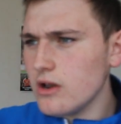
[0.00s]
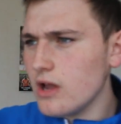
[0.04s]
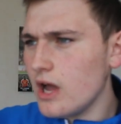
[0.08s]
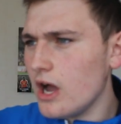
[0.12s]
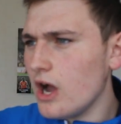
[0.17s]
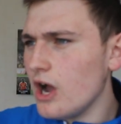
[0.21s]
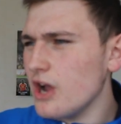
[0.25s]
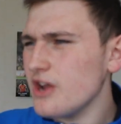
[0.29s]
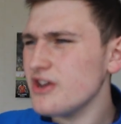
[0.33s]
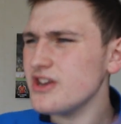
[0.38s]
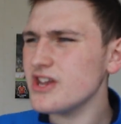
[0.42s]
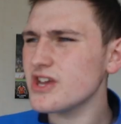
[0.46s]
Like,
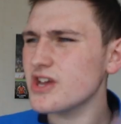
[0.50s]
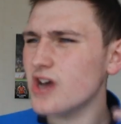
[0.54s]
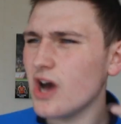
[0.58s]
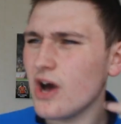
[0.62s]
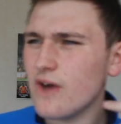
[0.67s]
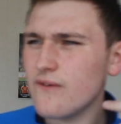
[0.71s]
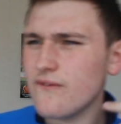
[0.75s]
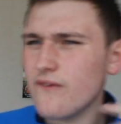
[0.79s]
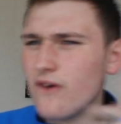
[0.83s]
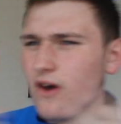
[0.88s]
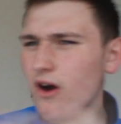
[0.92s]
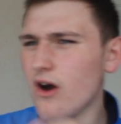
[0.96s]
I only
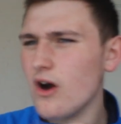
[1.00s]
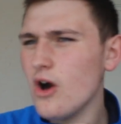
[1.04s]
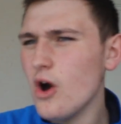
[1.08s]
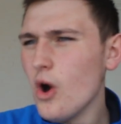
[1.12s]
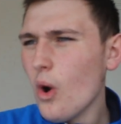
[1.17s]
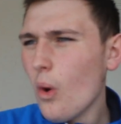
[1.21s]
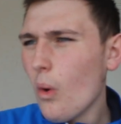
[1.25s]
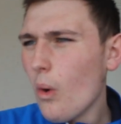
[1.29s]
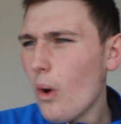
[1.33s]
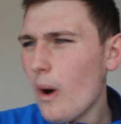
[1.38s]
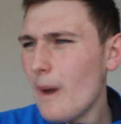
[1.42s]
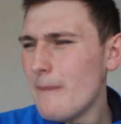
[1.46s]
cover
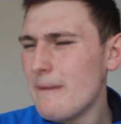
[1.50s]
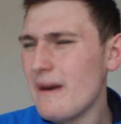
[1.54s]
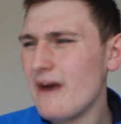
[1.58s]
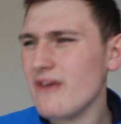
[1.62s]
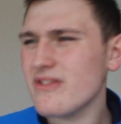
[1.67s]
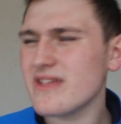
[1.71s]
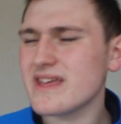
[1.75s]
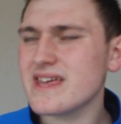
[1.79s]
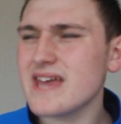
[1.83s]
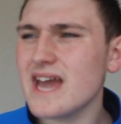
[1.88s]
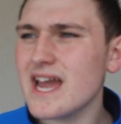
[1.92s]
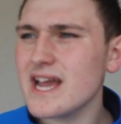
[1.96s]

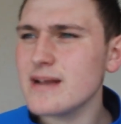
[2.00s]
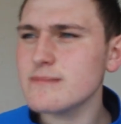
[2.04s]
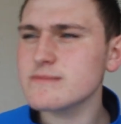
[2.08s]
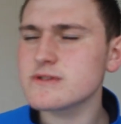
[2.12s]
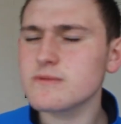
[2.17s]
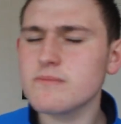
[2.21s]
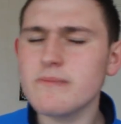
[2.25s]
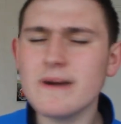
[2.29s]
about the games.